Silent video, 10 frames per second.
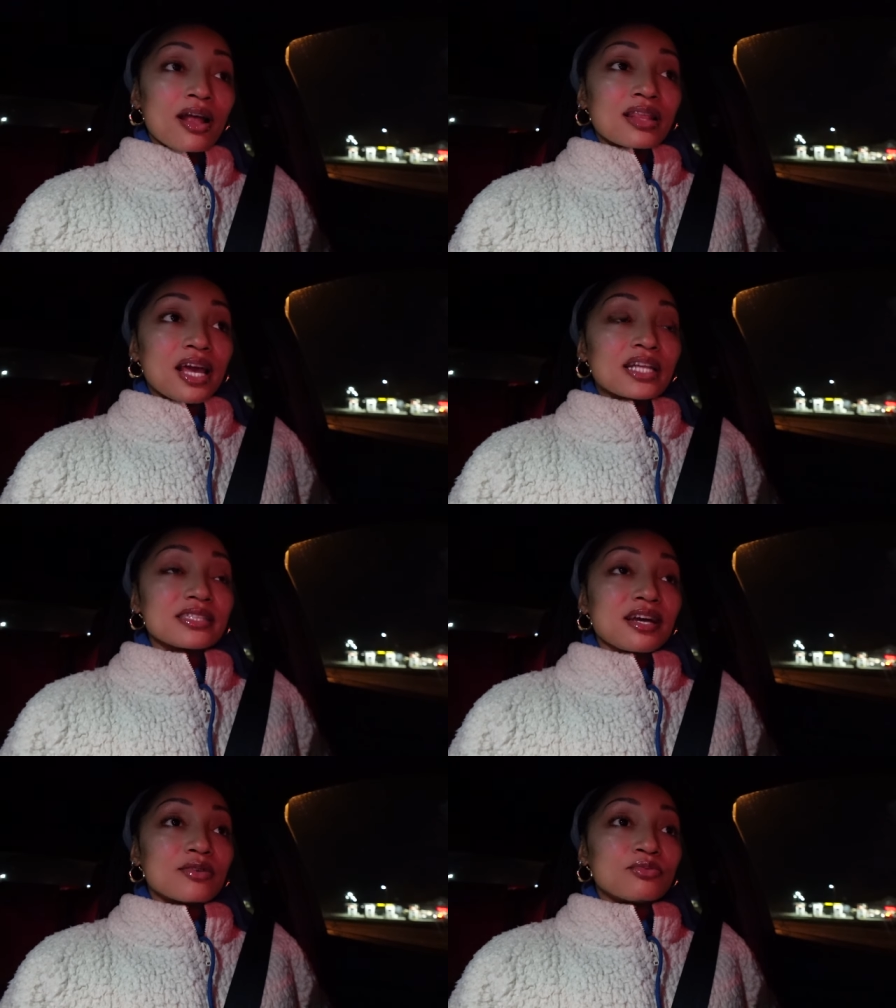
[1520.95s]
That is
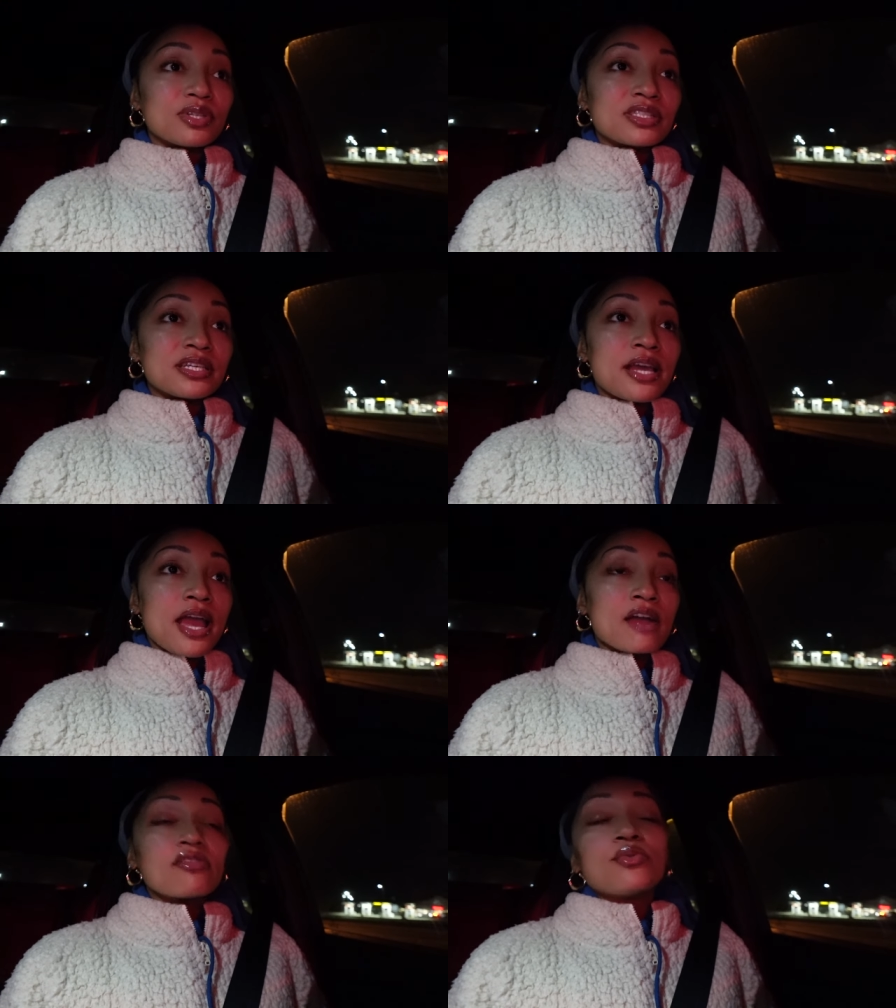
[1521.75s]
how busy
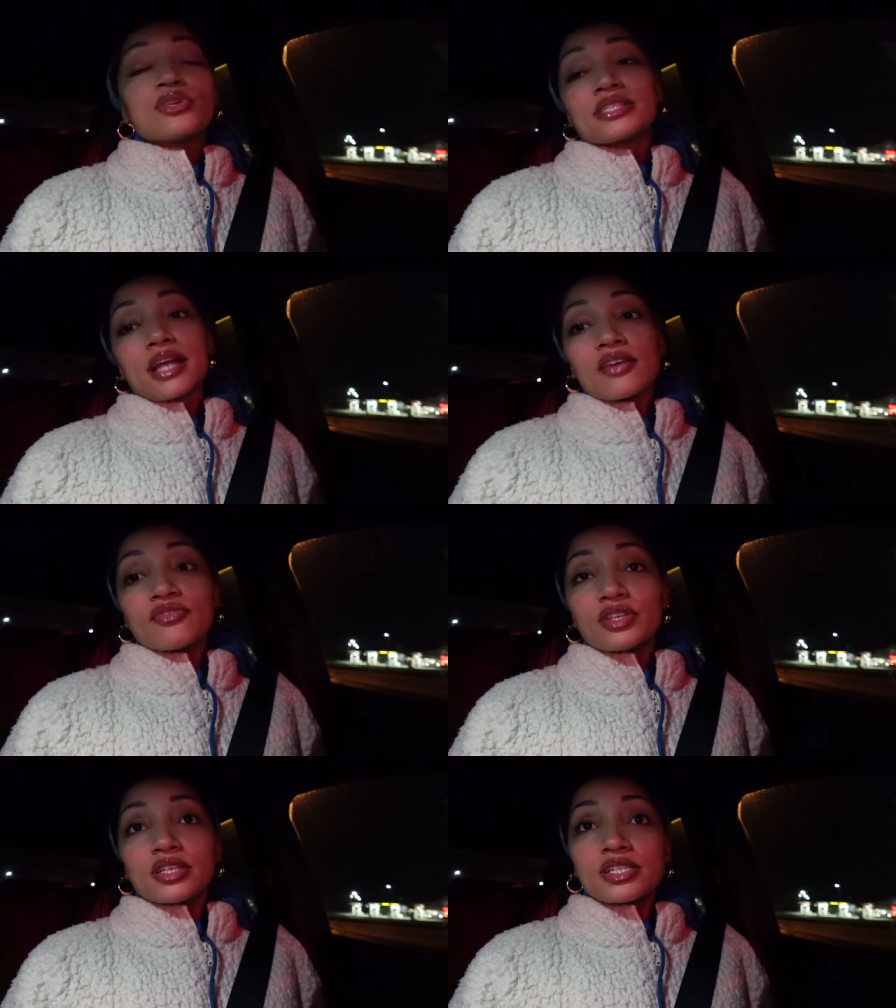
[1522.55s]
everyone's life
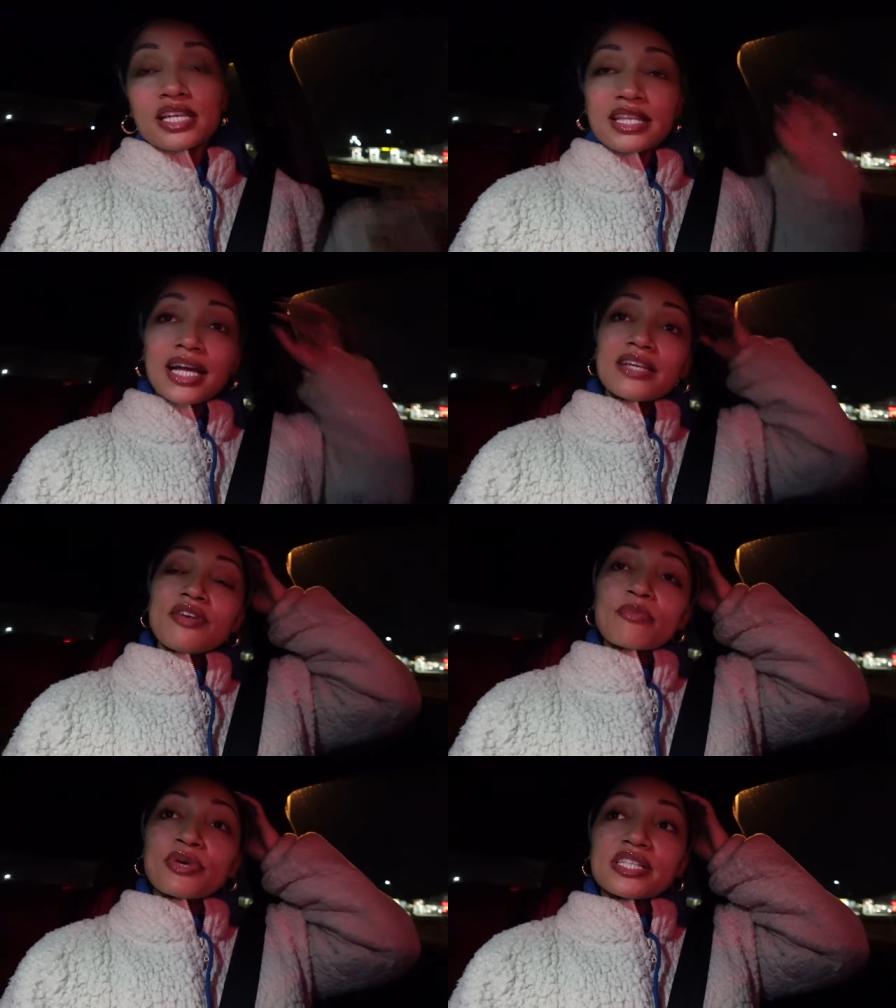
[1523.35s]
is. And not
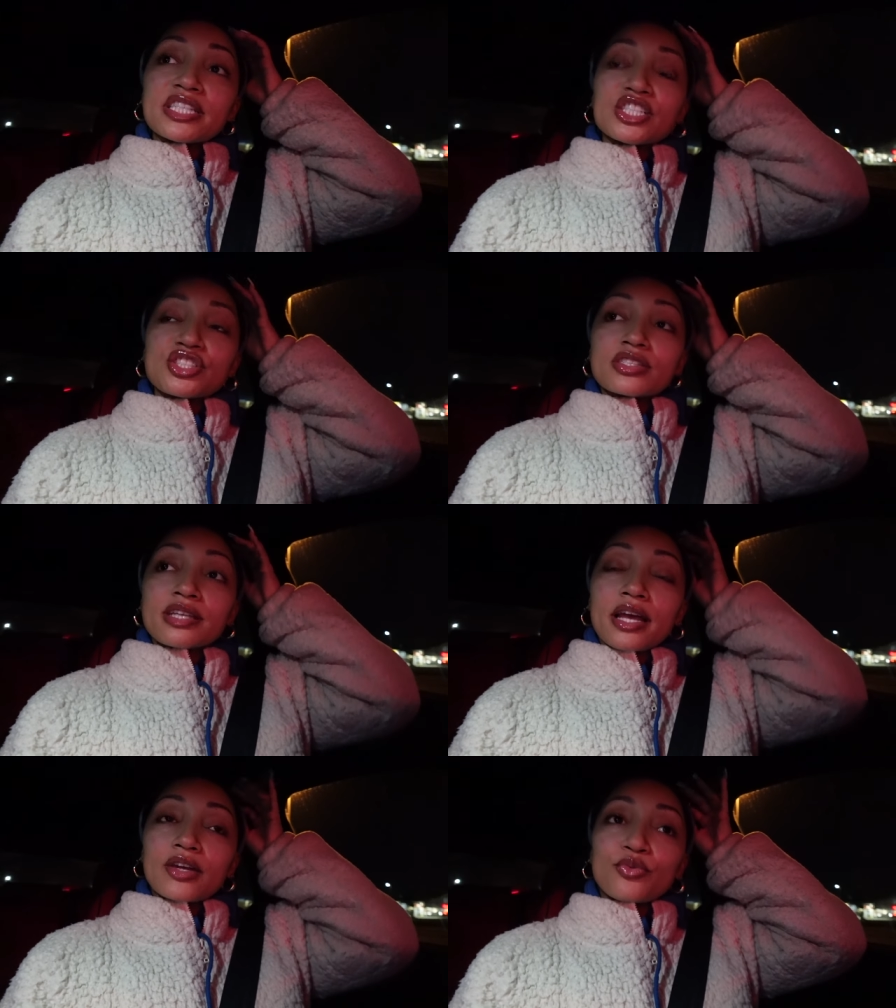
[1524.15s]
even busy, it's just
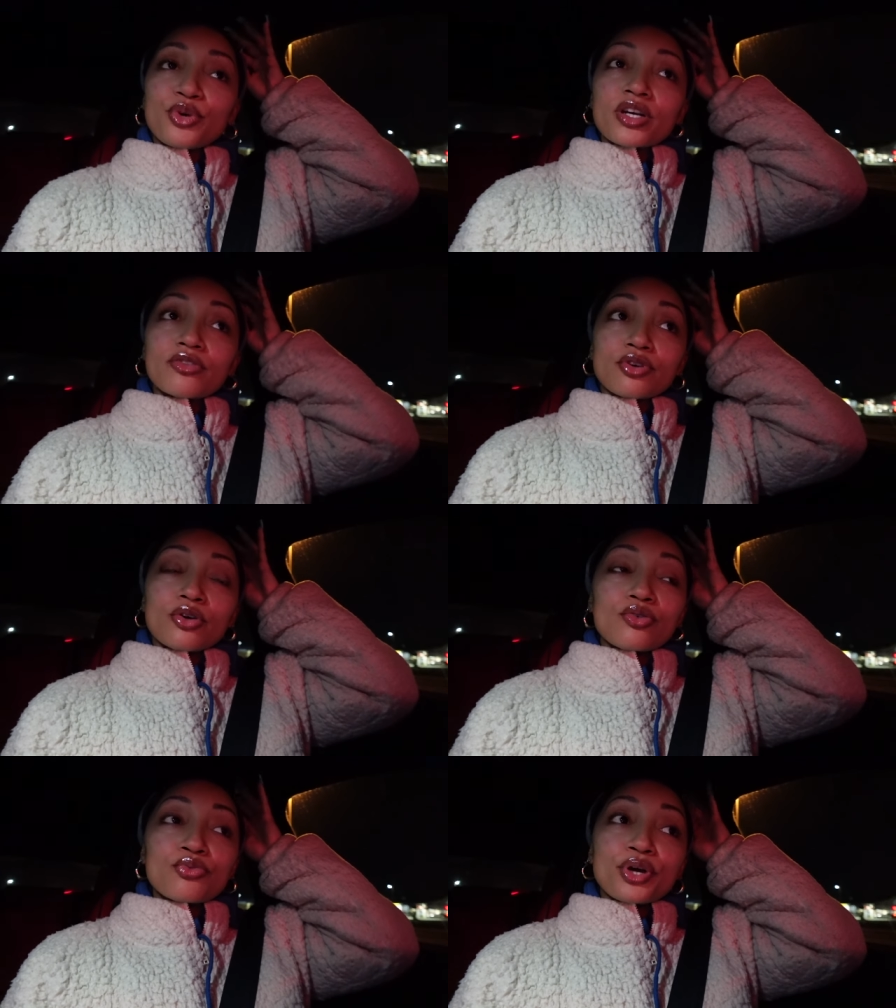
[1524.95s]
like we're
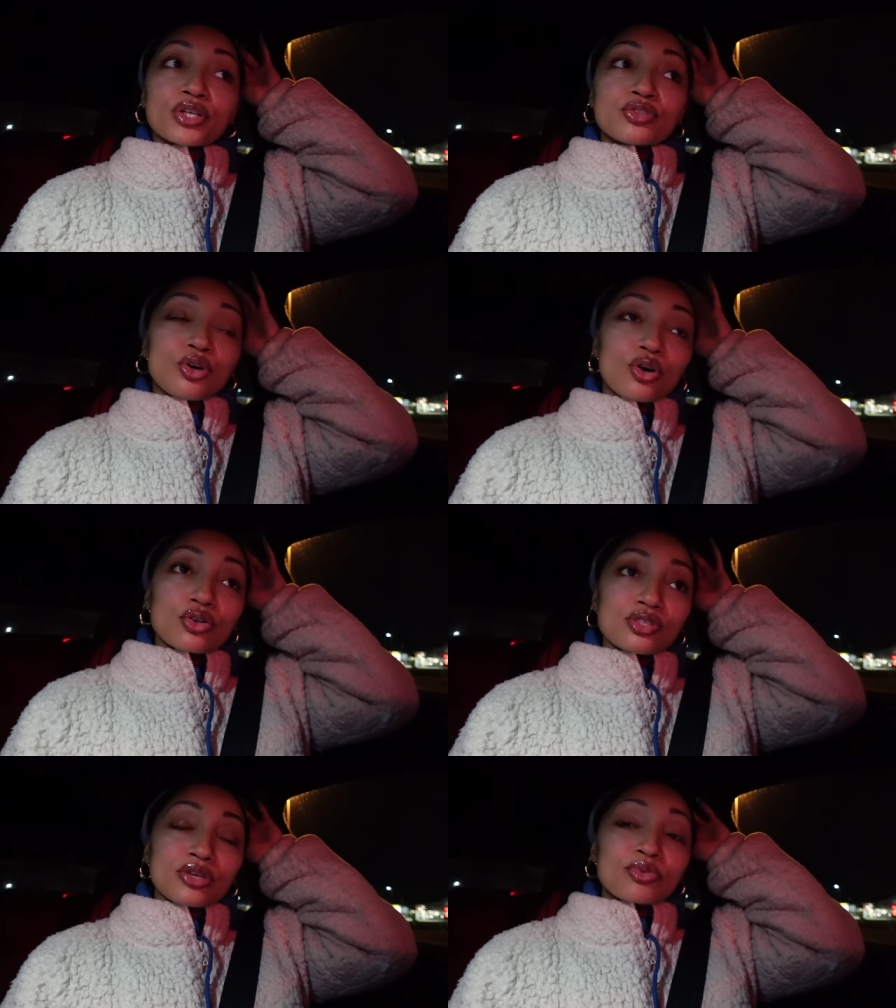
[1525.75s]
grown, we're
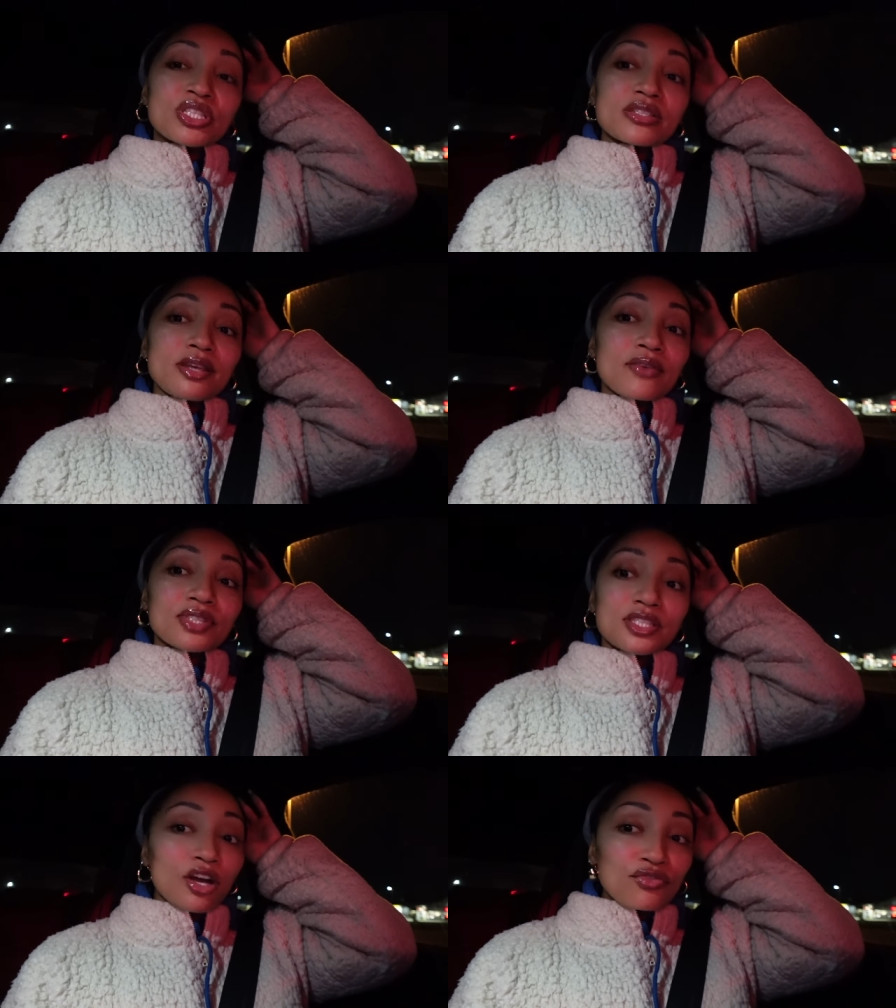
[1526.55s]
adults, and we just have
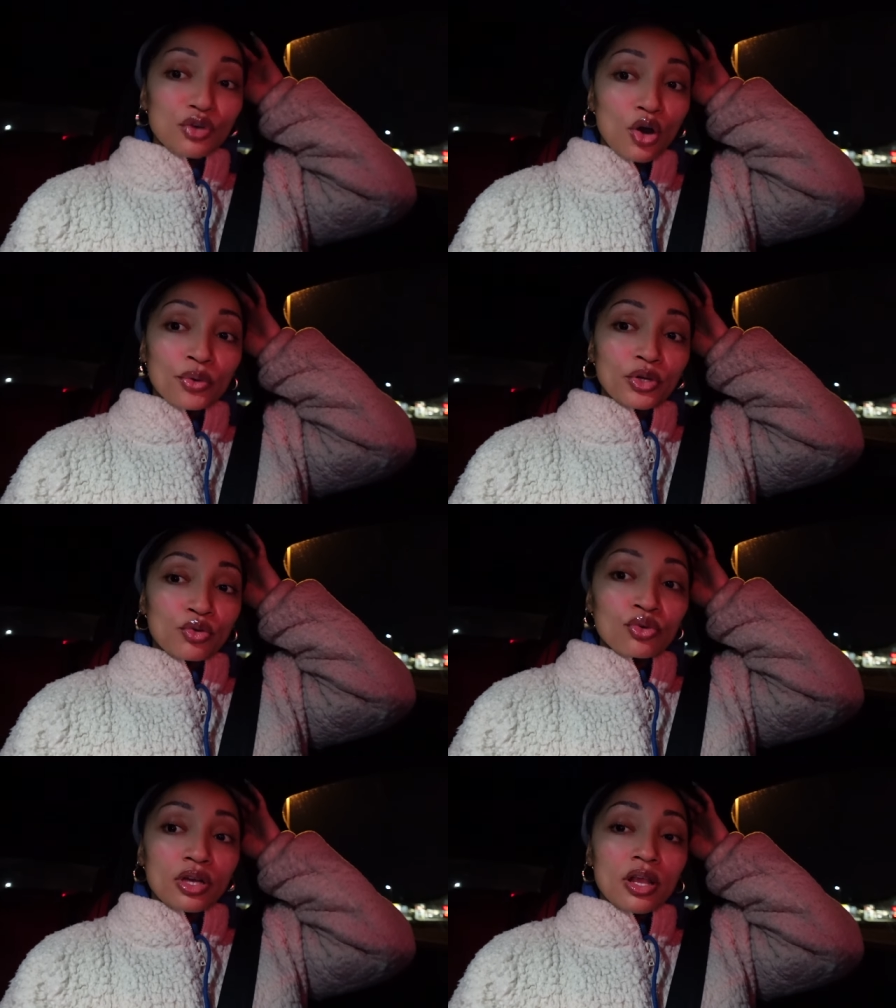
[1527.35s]
stuff going
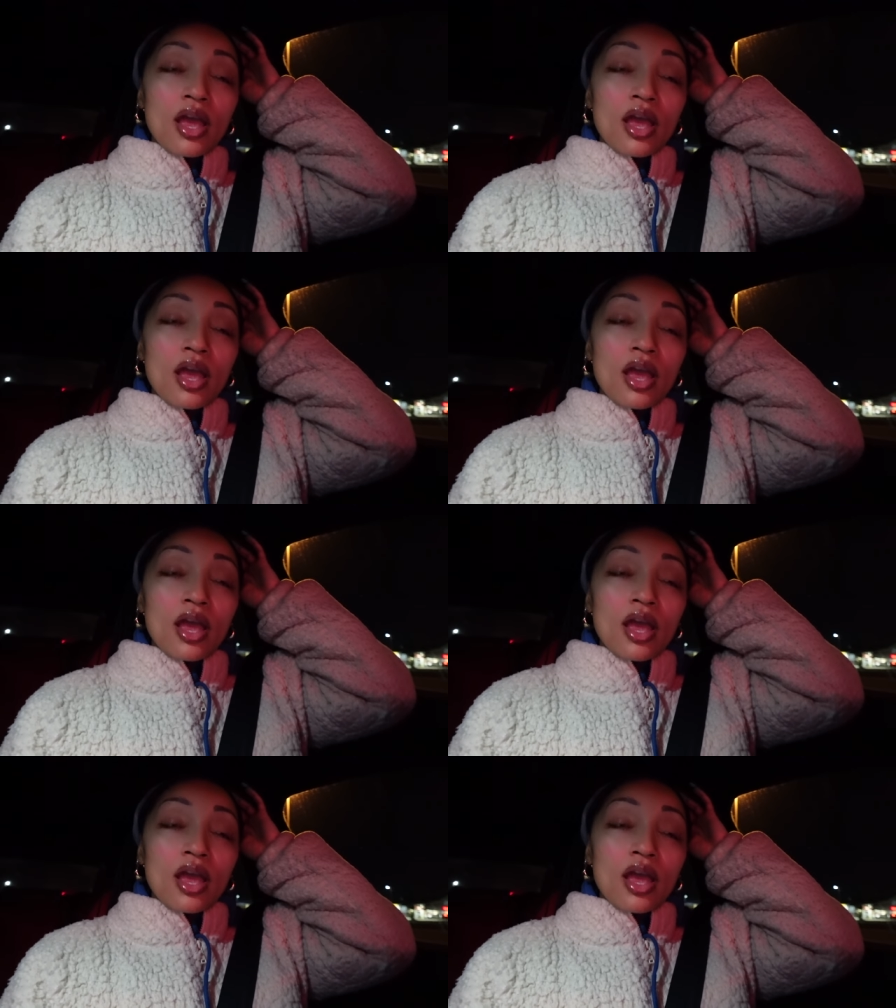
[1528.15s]
on.